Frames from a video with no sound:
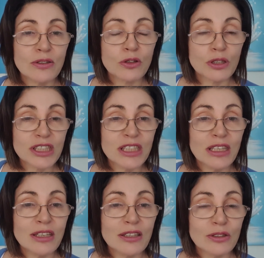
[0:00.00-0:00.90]

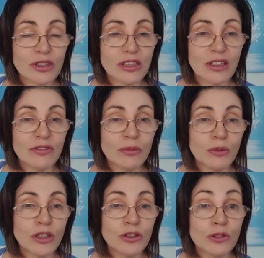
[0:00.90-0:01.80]
critiquing yourself on
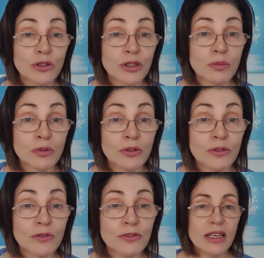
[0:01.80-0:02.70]
what you could improve.